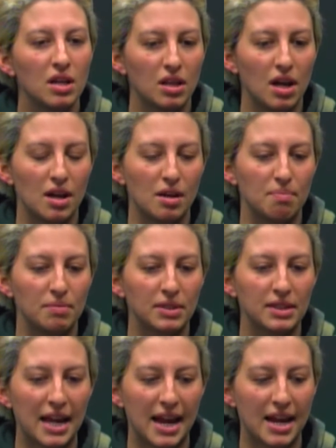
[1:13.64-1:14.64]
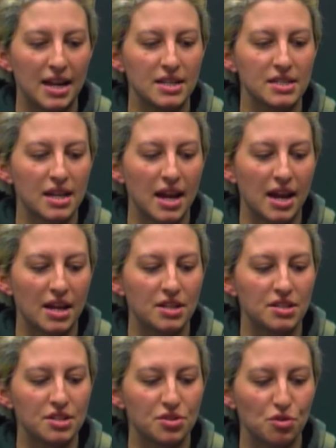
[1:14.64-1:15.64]
Um, land
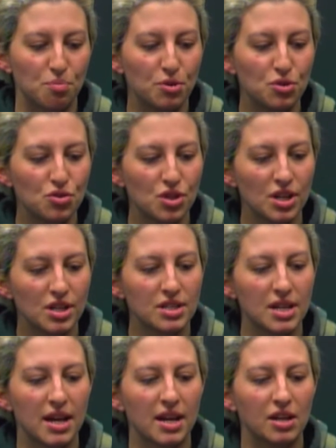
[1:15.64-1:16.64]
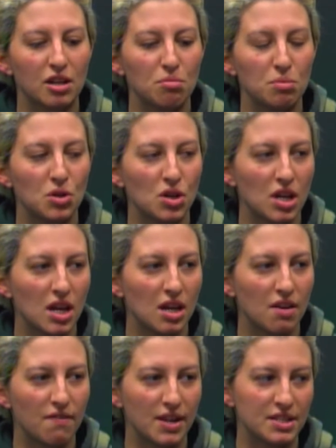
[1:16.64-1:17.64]
and distributions and community
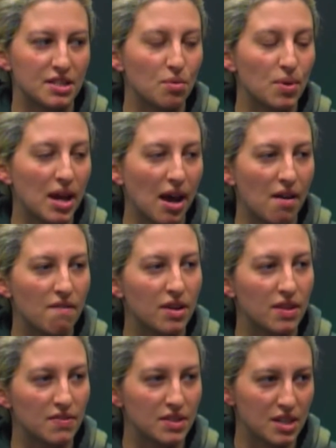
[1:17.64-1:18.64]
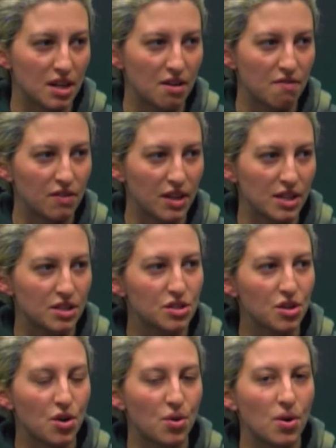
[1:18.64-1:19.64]
events that we have in the city of Lynn.
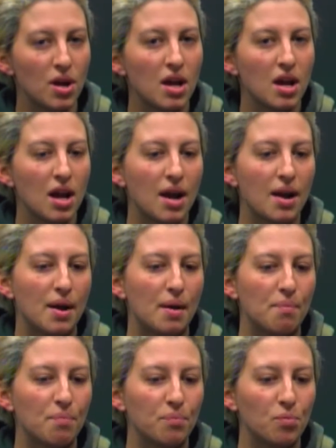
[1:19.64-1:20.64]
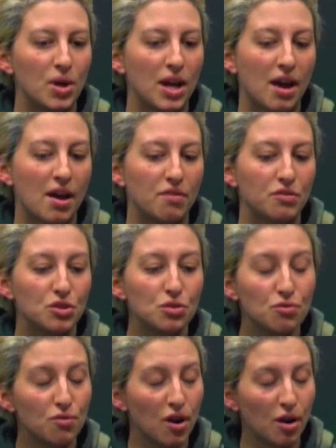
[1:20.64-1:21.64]
So um, we have two
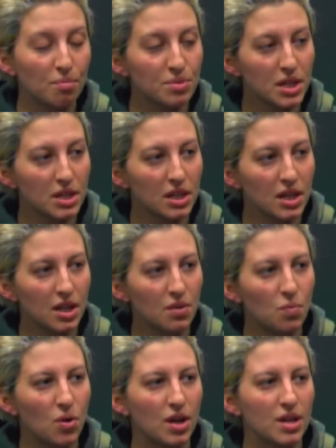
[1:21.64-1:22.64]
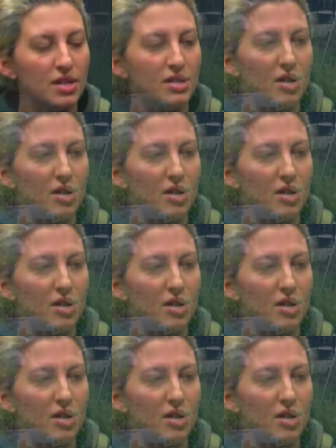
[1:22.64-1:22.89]
farms in Lynn. One is